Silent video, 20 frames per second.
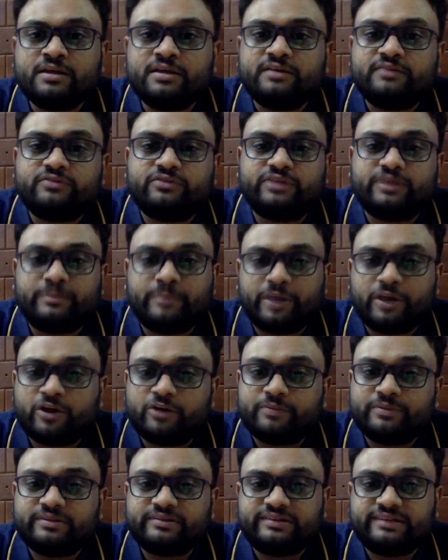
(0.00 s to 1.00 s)
So they may not
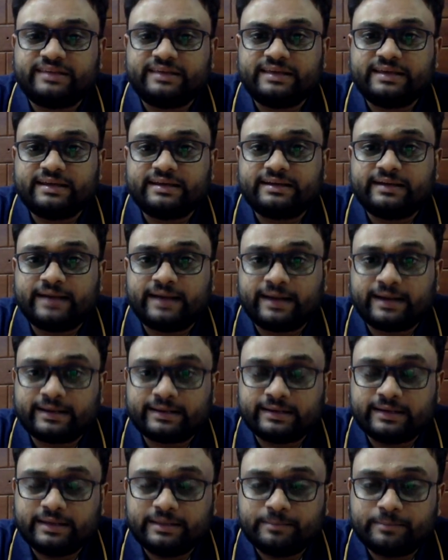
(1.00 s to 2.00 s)
be seeing it
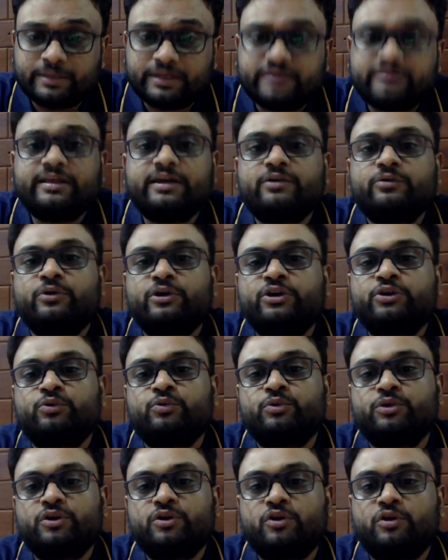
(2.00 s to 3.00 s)
directly, but they are going to
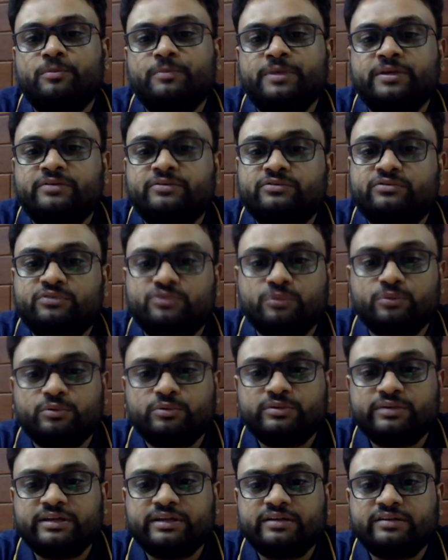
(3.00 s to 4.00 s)
own a copy. So
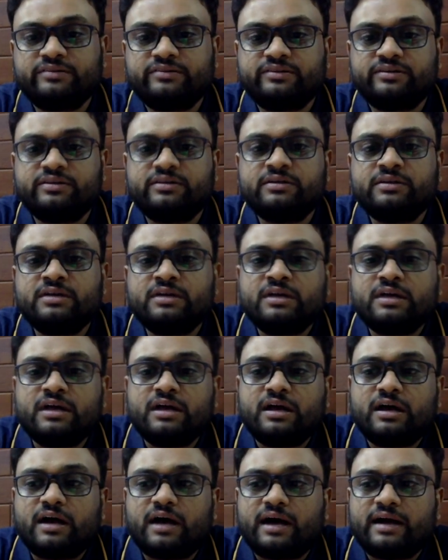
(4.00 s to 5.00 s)
there is a
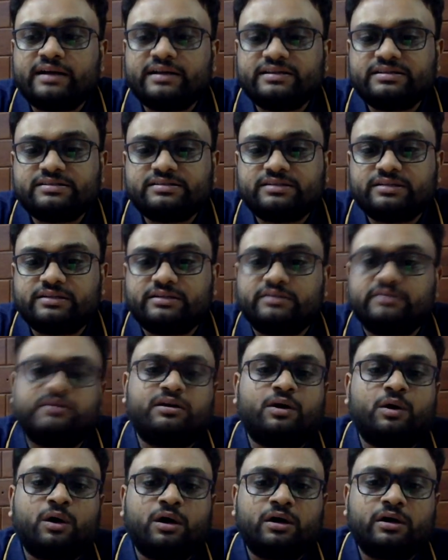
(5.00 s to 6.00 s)
additional
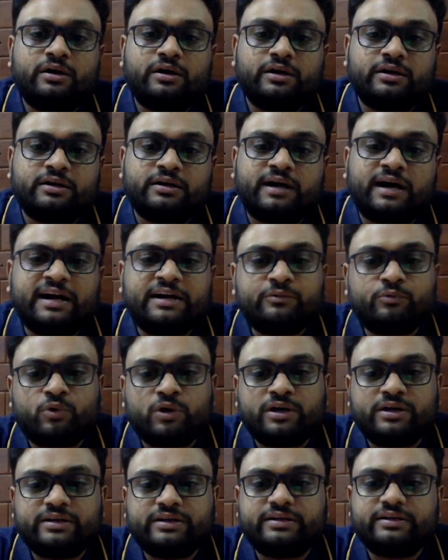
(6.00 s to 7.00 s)
or
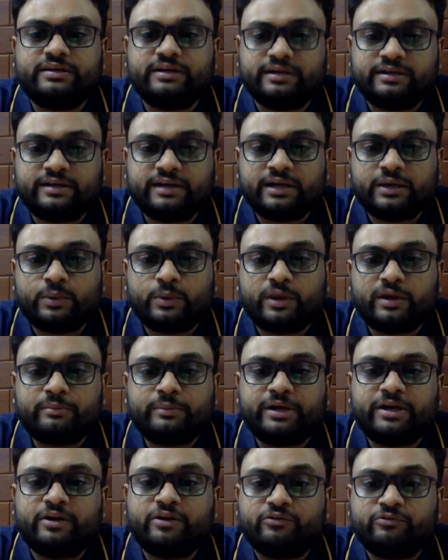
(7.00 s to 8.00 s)
unwanted
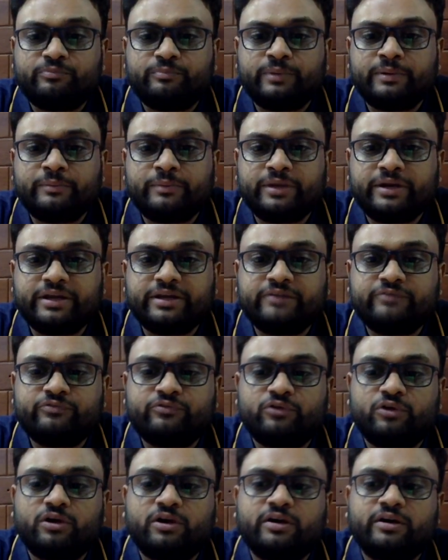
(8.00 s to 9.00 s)
requirement of memory
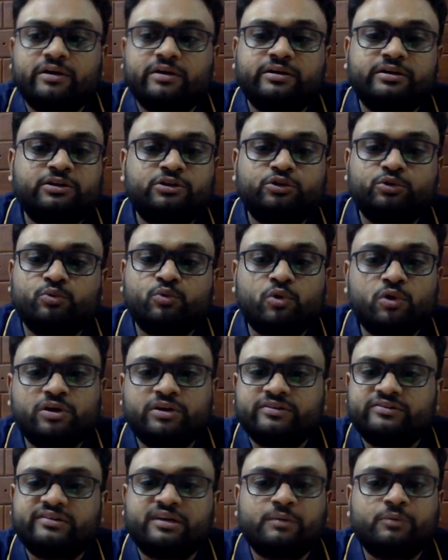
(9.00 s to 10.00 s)
for to
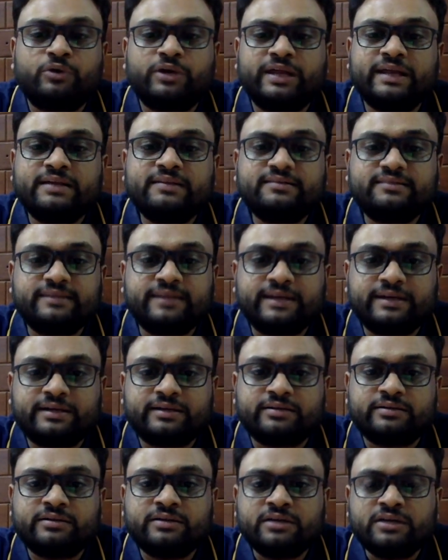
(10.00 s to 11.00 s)
own someone else's data.
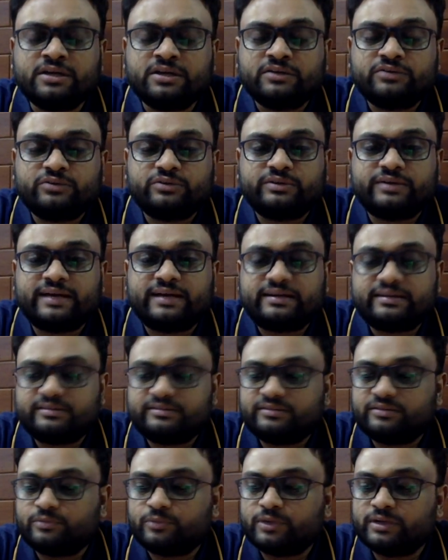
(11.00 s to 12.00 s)
So that is
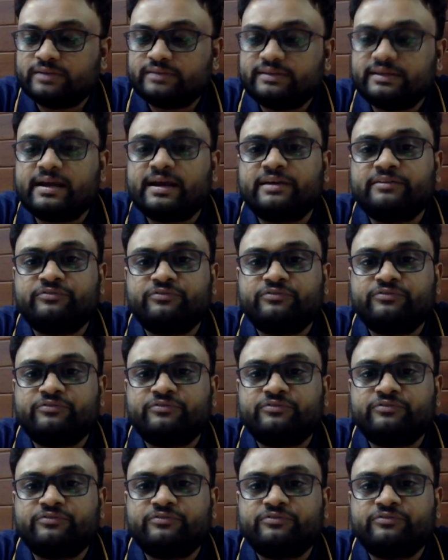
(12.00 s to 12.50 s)
the one thing I